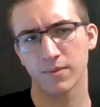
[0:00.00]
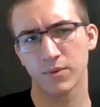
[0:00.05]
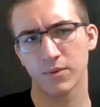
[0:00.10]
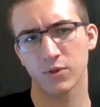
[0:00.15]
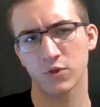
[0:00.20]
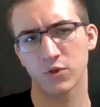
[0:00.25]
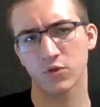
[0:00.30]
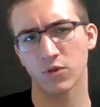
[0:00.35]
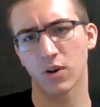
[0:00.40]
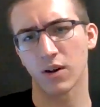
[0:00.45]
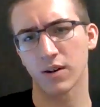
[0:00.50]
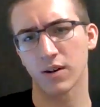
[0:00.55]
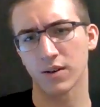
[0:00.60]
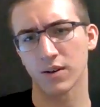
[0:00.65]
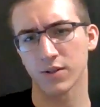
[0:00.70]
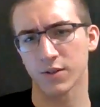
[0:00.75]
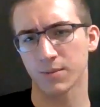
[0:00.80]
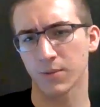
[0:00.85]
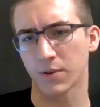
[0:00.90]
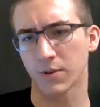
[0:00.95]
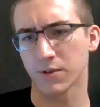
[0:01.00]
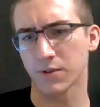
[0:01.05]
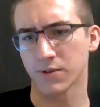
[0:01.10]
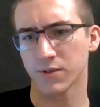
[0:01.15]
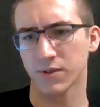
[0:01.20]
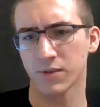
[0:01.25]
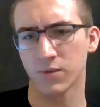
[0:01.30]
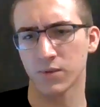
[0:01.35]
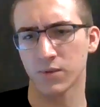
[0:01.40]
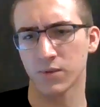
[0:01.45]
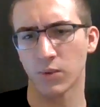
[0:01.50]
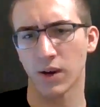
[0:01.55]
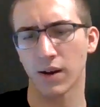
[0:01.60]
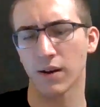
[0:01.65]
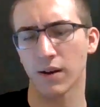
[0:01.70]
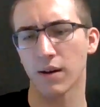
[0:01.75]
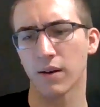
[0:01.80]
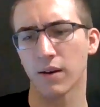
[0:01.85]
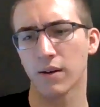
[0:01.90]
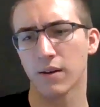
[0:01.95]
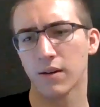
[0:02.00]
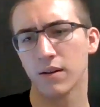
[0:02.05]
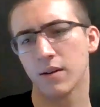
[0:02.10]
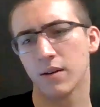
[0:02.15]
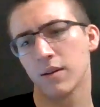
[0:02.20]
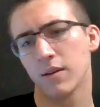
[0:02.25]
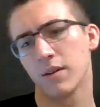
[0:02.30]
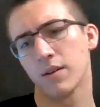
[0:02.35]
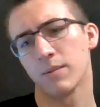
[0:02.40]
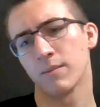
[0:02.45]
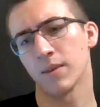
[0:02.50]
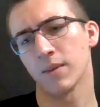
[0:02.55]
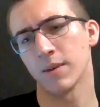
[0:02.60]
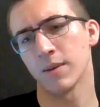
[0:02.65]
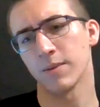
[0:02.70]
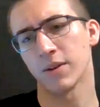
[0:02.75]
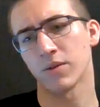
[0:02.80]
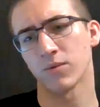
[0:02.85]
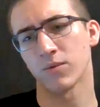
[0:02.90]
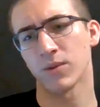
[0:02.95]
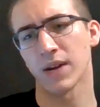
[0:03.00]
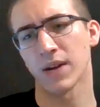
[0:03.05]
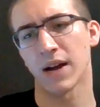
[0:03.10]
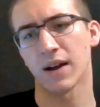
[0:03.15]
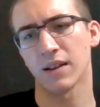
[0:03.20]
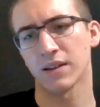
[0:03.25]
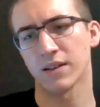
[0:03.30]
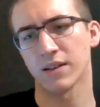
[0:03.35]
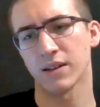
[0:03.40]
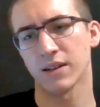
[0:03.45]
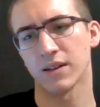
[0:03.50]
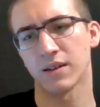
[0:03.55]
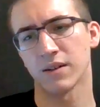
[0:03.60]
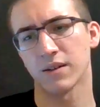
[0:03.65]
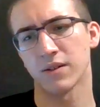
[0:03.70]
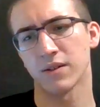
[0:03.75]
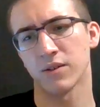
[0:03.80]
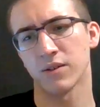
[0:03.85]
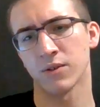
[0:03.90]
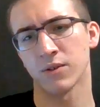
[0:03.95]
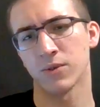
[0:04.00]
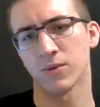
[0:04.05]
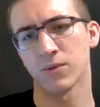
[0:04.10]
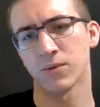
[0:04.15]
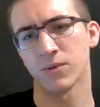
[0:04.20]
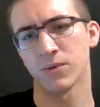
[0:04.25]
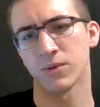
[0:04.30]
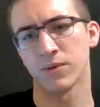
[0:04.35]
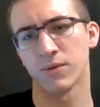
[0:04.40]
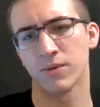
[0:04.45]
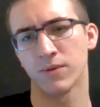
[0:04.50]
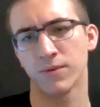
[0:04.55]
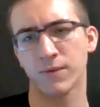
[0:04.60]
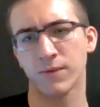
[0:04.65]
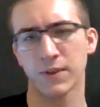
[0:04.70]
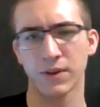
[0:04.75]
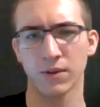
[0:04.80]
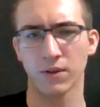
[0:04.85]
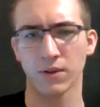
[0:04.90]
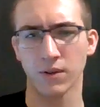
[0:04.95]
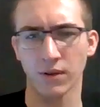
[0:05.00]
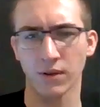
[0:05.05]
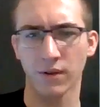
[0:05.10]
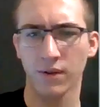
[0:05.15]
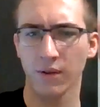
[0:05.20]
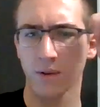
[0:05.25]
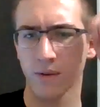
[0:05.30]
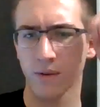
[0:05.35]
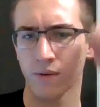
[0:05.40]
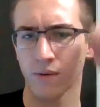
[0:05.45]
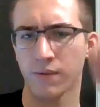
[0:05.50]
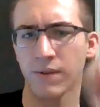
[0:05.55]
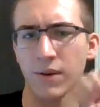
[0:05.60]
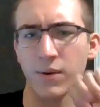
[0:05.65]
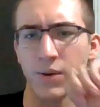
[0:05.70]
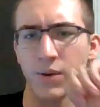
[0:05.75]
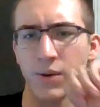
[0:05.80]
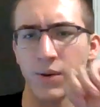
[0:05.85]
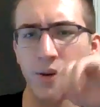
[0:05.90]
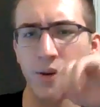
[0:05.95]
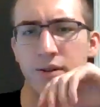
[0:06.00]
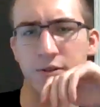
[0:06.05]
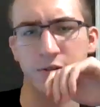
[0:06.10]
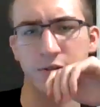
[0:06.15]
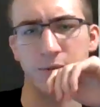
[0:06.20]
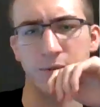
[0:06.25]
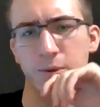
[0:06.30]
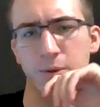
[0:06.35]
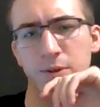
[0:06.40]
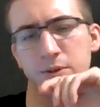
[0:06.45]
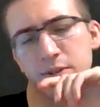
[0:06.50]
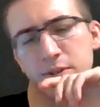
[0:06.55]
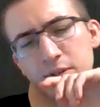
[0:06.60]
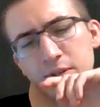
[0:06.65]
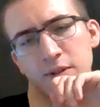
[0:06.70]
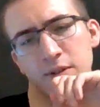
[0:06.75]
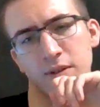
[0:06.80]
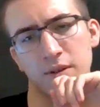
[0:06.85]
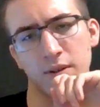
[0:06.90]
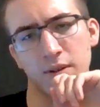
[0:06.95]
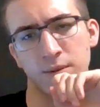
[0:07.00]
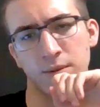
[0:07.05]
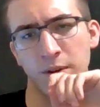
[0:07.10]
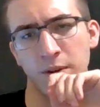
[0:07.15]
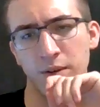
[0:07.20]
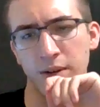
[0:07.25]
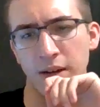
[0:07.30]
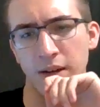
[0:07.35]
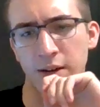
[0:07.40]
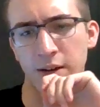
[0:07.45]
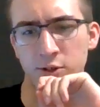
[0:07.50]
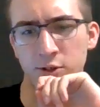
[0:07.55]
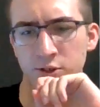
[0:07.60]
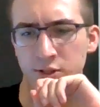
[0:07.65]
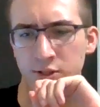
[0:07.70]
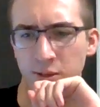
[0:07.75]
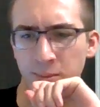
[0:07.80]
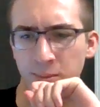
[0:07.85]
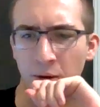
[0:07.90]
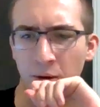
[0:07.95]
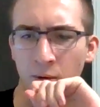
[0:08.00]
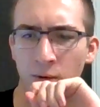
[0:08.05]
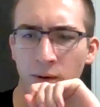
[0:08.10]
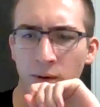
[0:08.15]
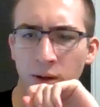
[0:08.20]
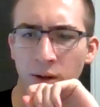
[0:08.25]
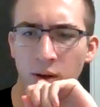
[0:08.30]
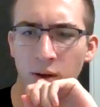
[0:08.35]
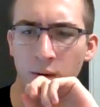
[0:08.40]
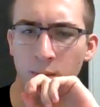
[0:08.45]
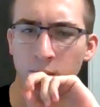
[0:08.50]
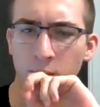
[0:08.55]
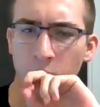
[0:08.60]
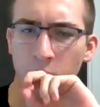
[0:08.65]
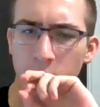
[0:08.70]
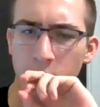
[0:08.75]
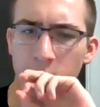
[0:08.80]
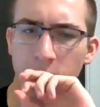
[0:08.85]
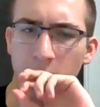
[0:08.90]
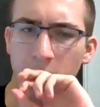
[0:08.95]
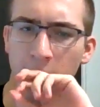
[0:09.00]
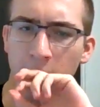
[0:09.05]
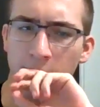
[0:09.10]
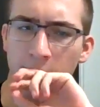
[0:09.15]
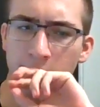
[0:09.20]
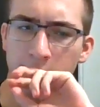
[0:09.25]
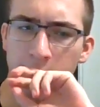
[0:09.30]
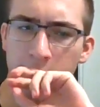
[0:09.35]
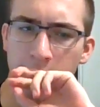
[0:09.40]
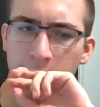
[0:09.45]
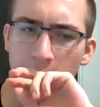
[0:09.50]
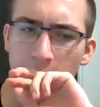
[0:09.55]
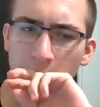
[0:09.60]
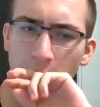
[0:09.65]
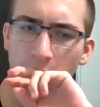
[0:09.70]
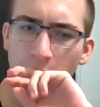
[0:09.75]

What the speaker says: strong as a person when maybe in reality you feel very weak as a person, very anxious about most things,